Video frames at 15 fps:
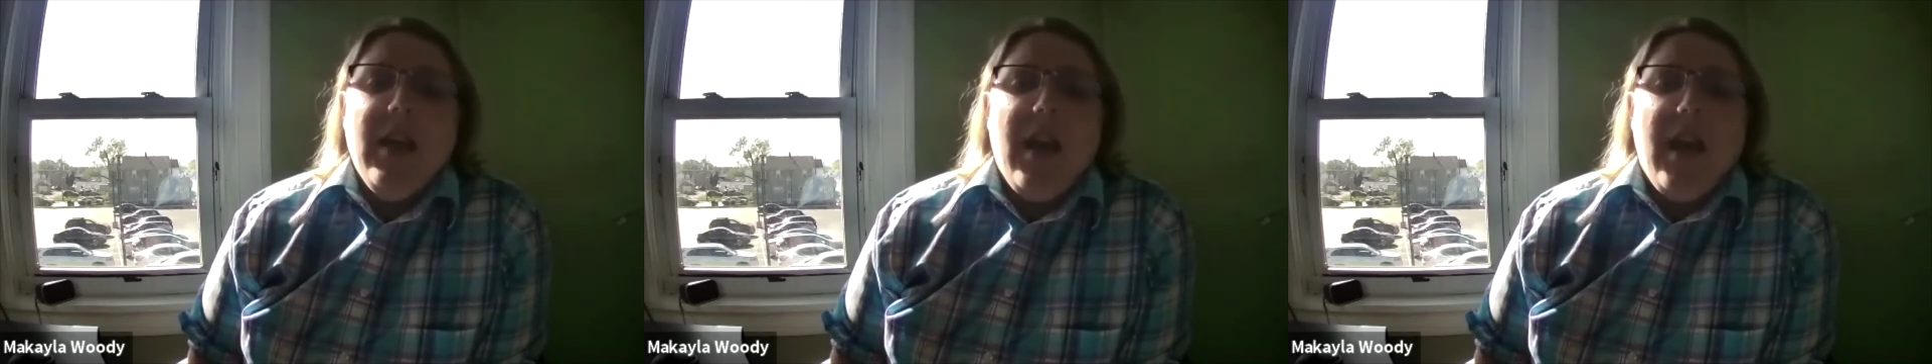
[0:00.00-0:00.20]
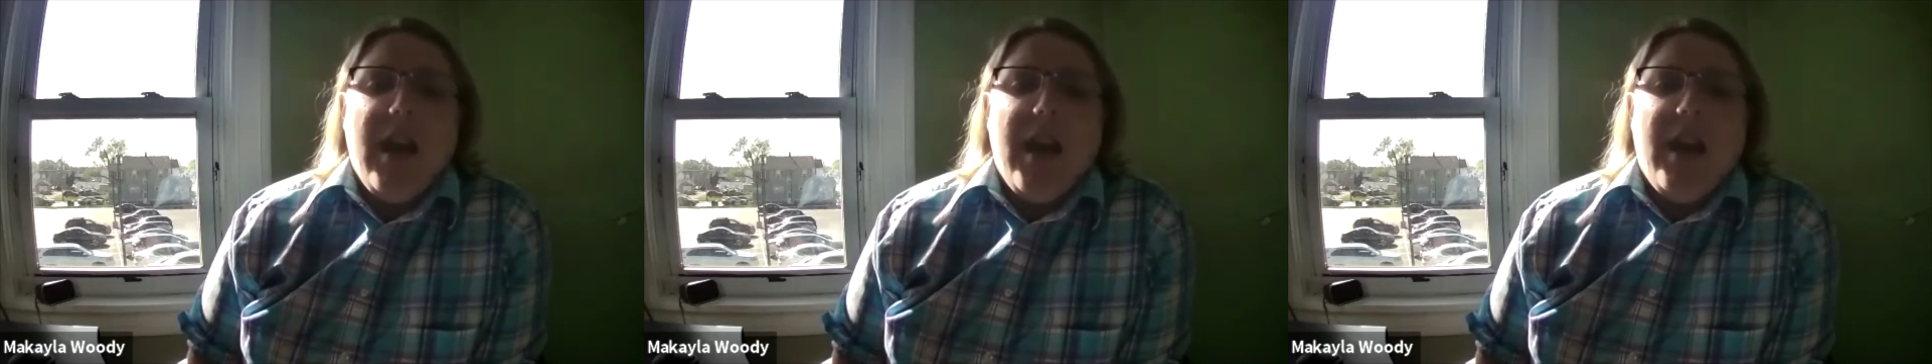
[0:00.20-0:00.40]

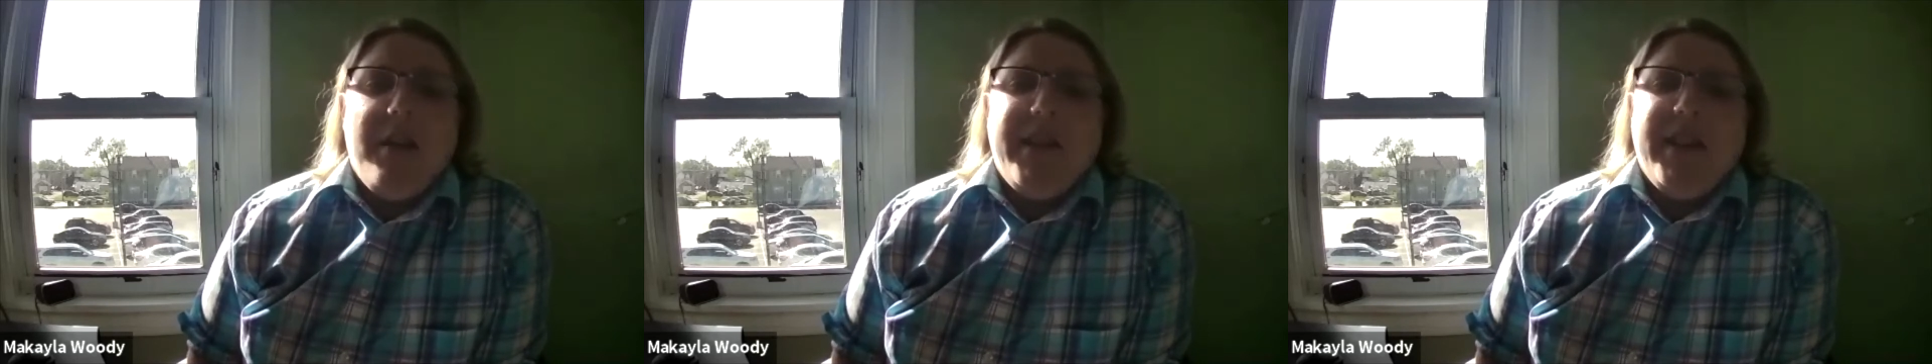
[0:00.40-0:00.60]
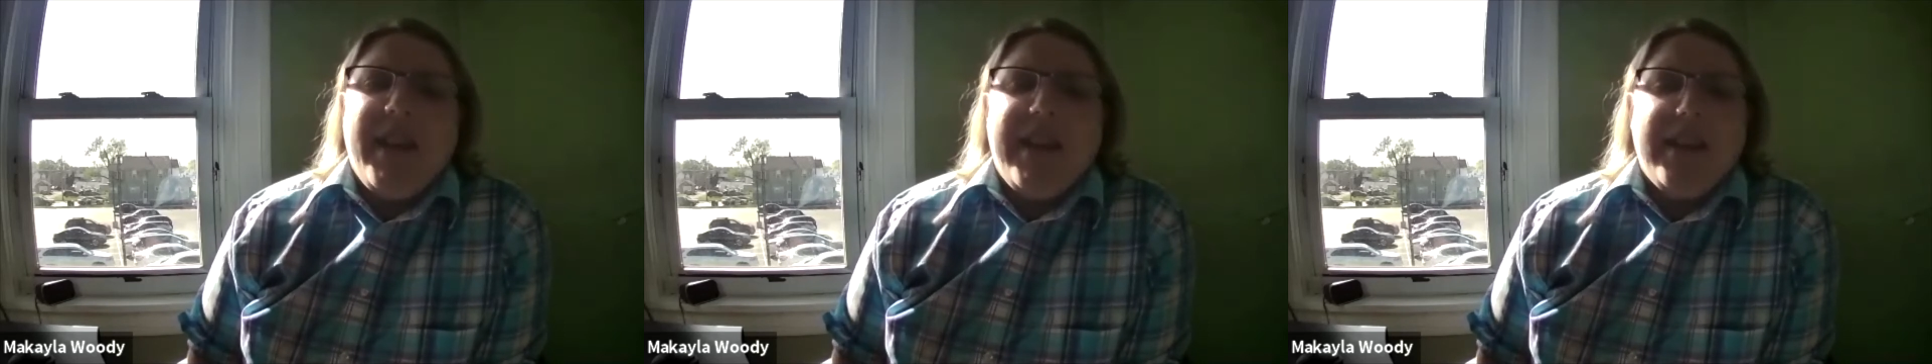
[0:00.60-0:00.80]
Um,
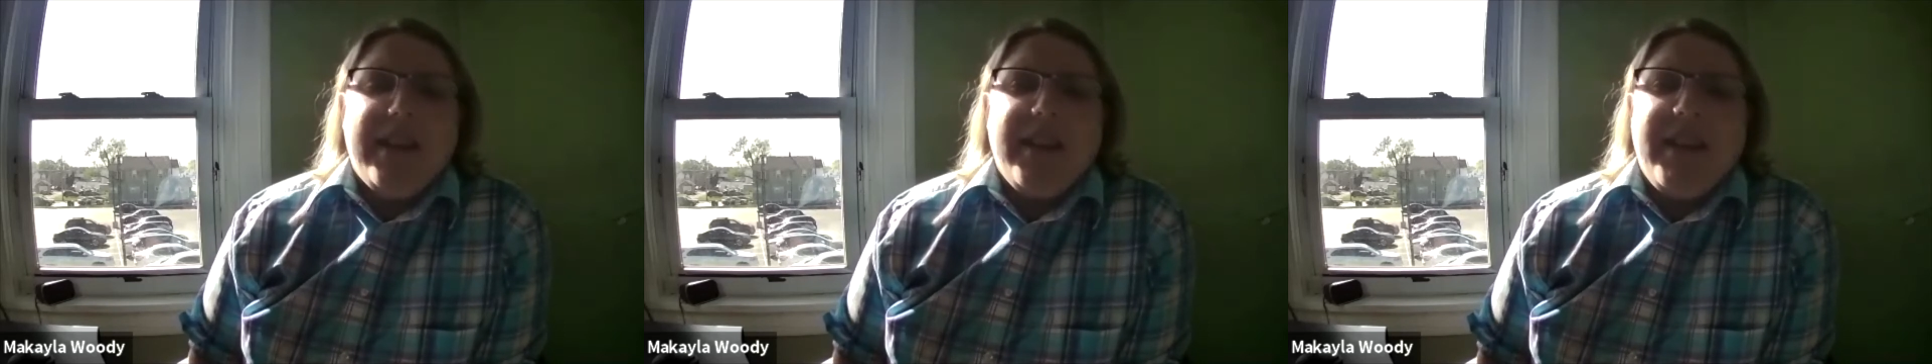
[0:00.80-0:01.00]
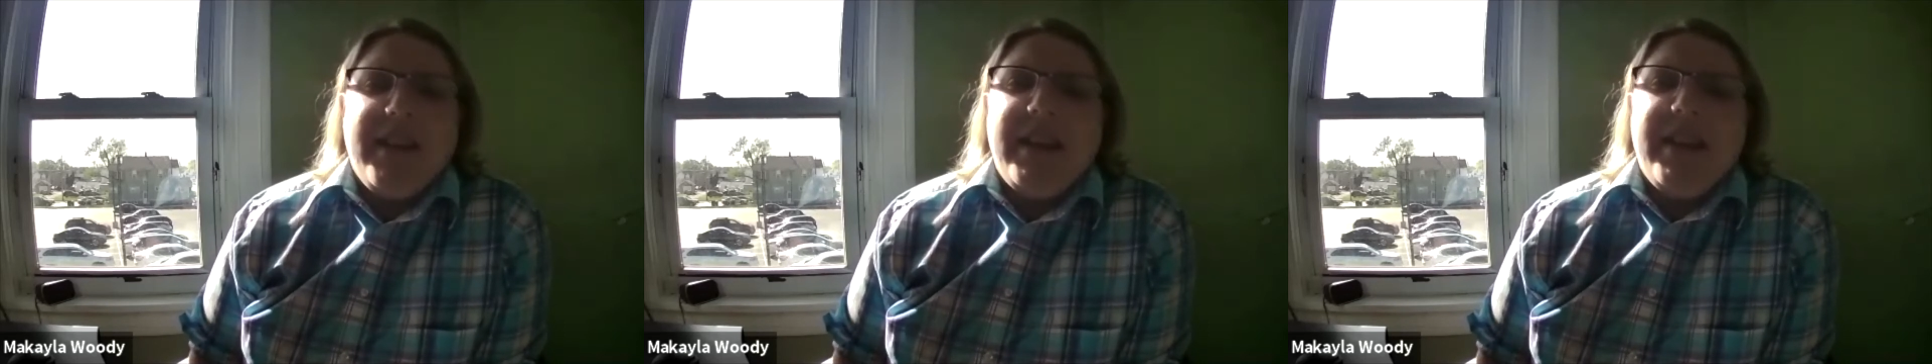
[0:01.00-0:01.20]
and like I
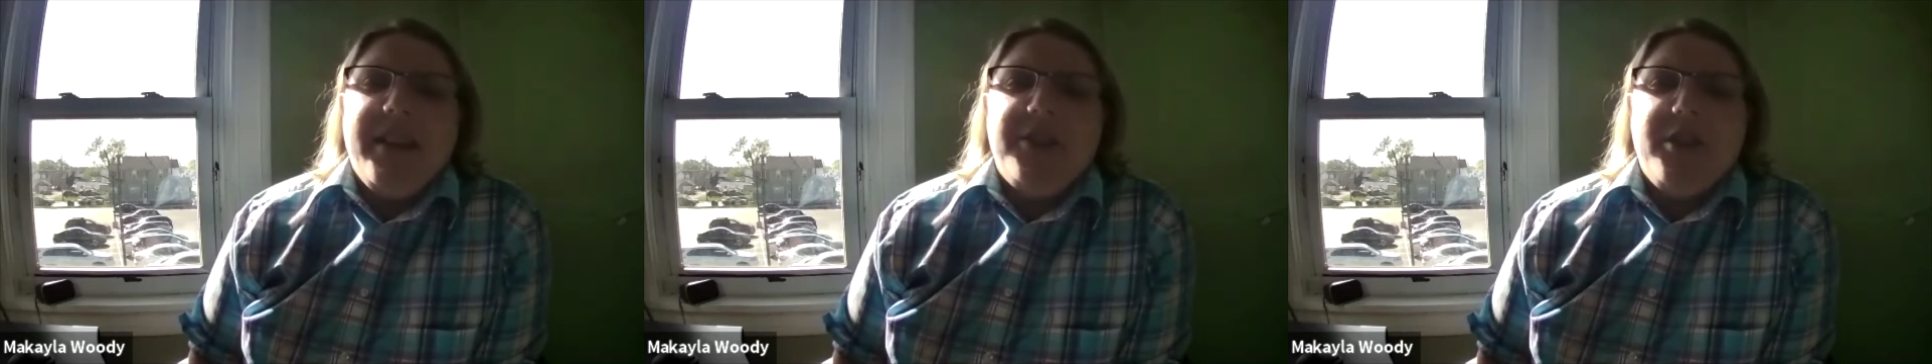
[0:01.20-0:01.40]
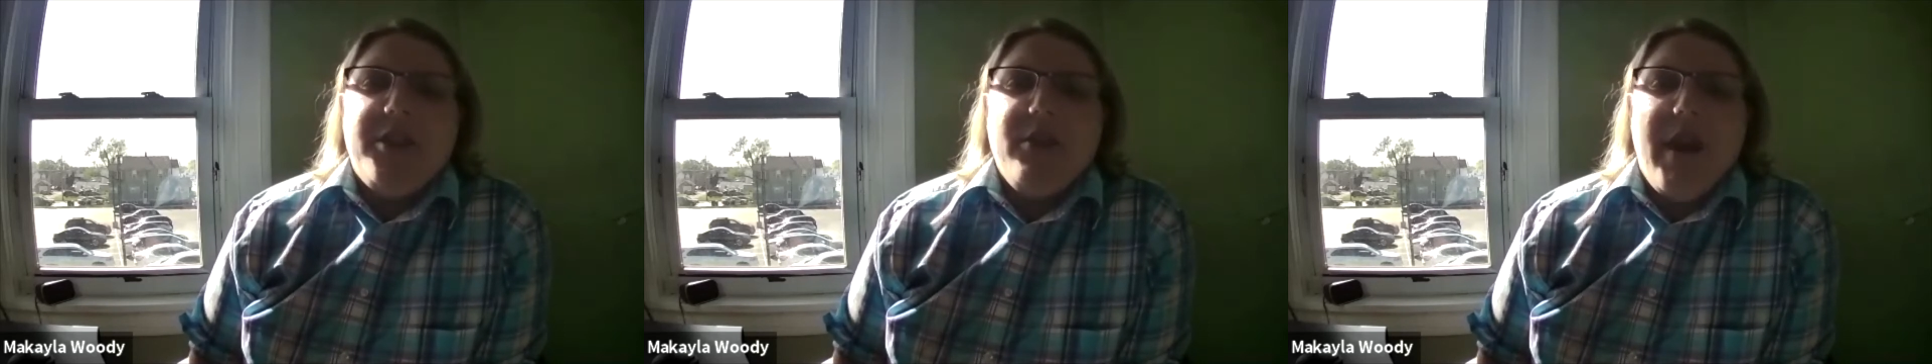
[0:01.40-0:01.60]
said, it
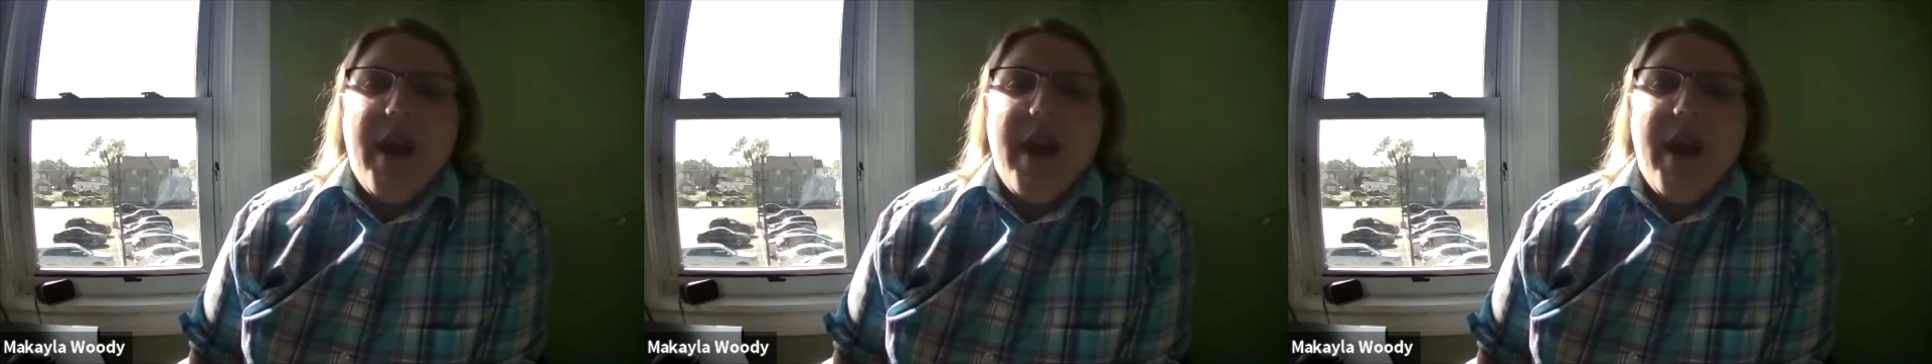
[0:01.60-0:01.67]
gets you